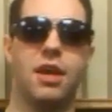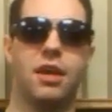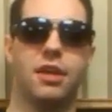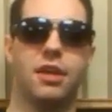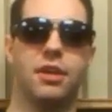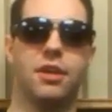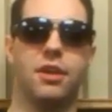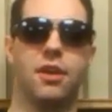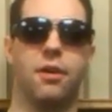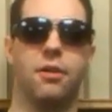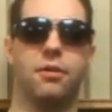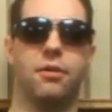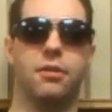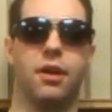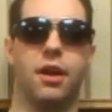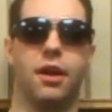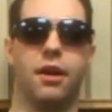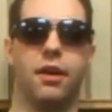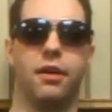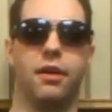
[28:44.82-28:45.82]
you know,
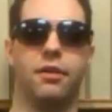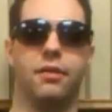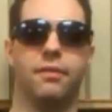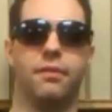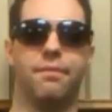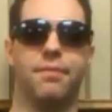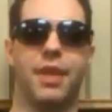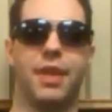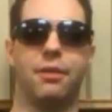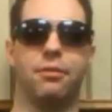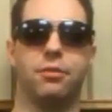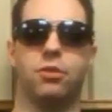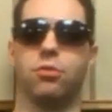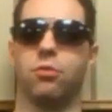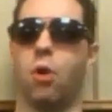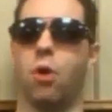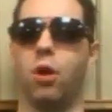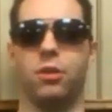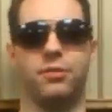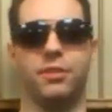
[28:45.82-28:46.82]
uh,
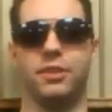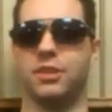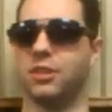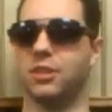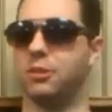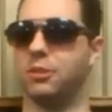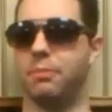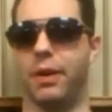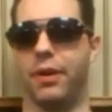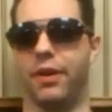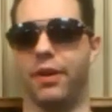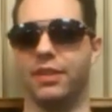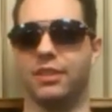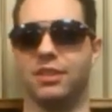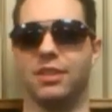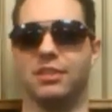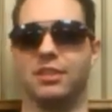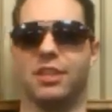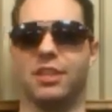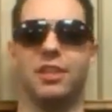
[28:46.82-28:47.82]
through all of his
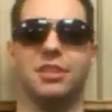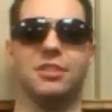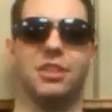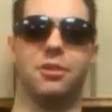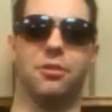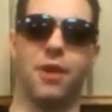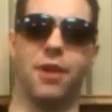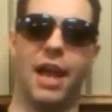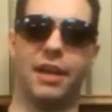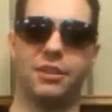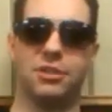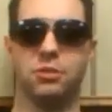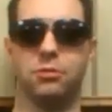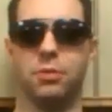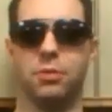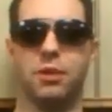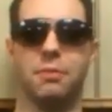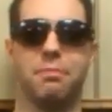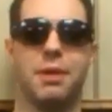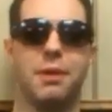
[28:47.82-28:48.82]
experiences and his interactions
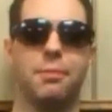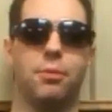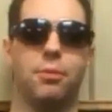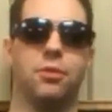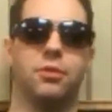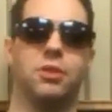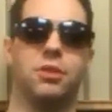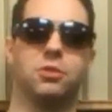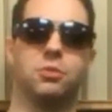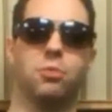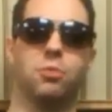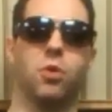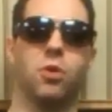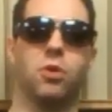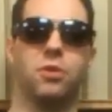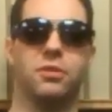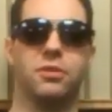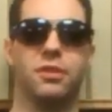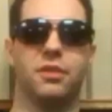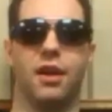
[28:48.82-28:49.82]
with the people in this
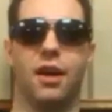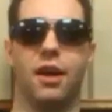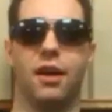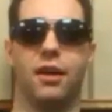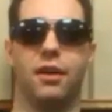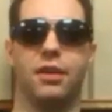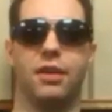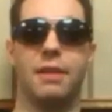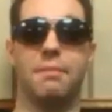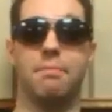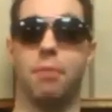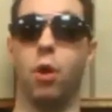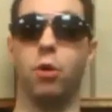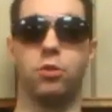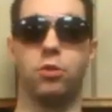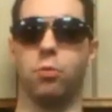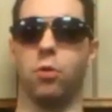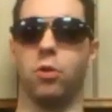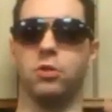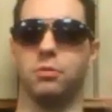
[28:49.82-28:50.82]
world, uh, in
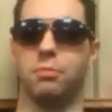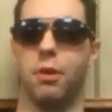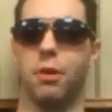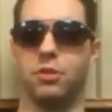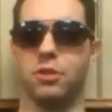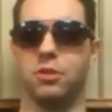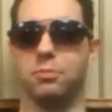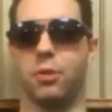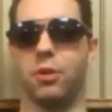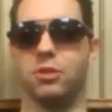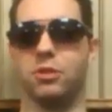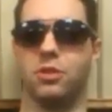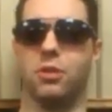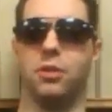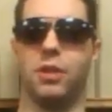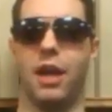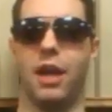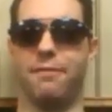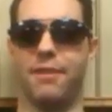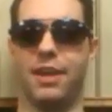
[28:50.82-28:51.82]
both worlds, both his
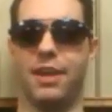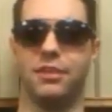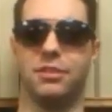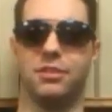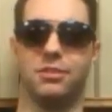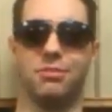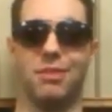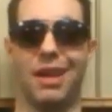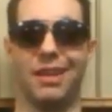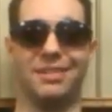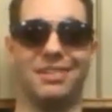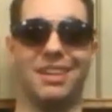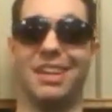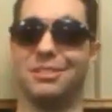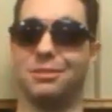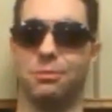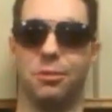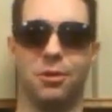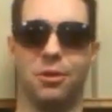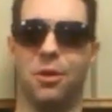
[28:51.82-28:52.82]
personal life and his, I
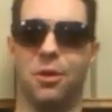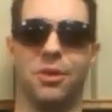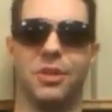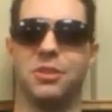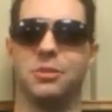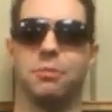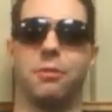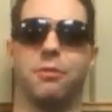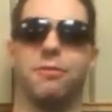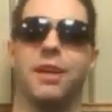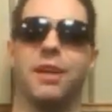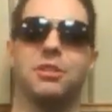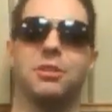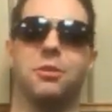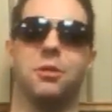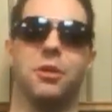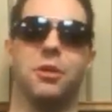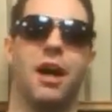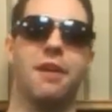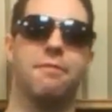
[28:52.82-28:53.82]
guess we'll call it his
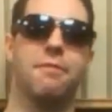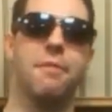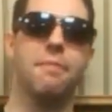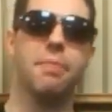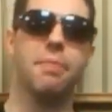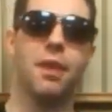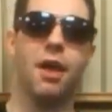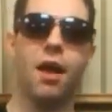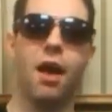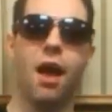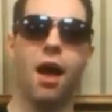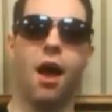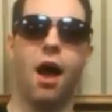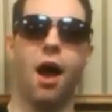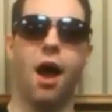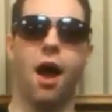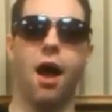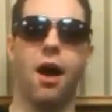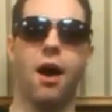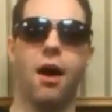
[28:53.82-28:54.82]
professional life.
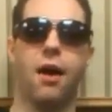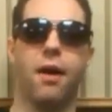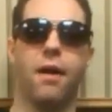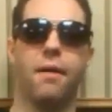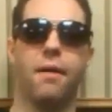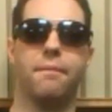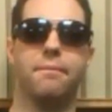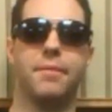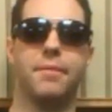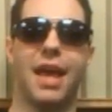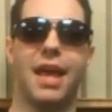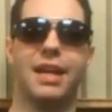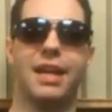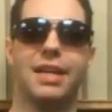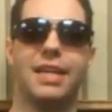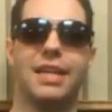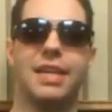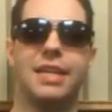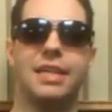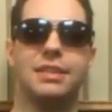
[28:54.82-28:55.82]
Um, and
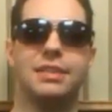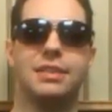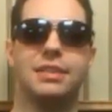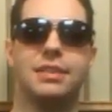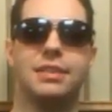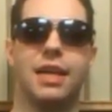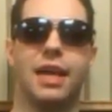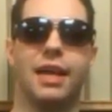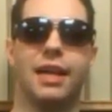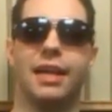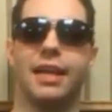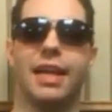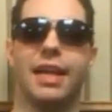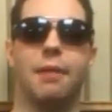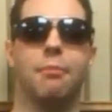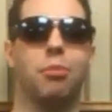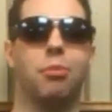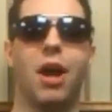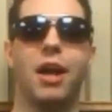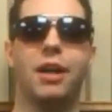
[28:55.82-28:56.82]
he's, and
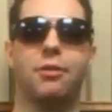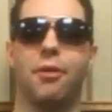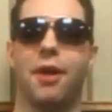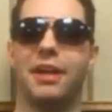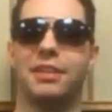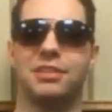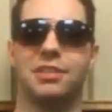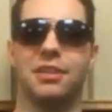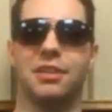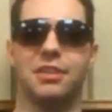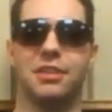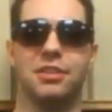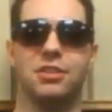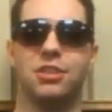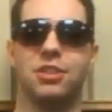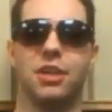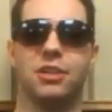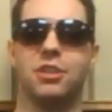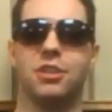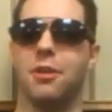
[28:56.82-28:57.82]
again, Bryan Cranston did
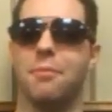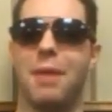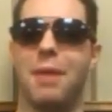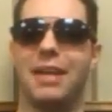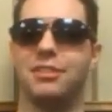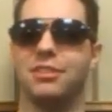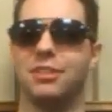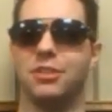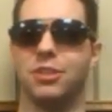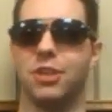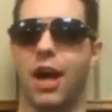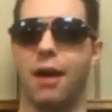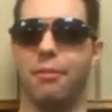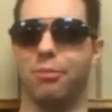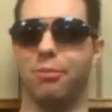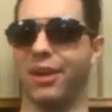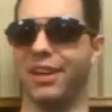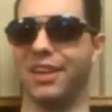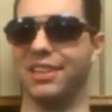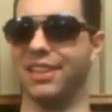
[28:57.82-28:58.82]
such an amazing job
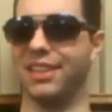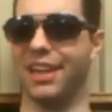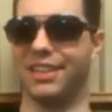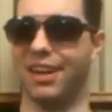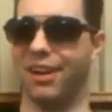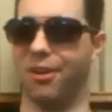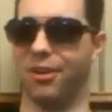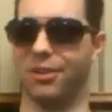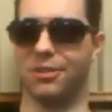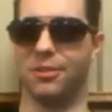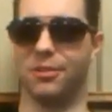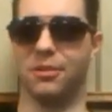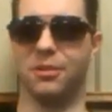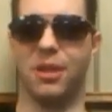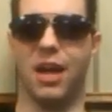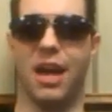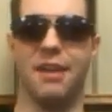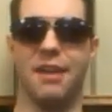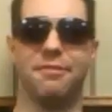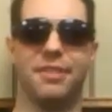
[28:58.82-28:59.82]
bringing that character to
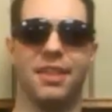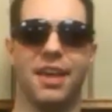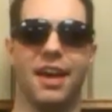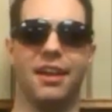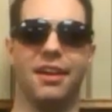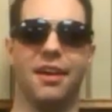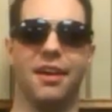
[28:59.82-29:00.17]
life that,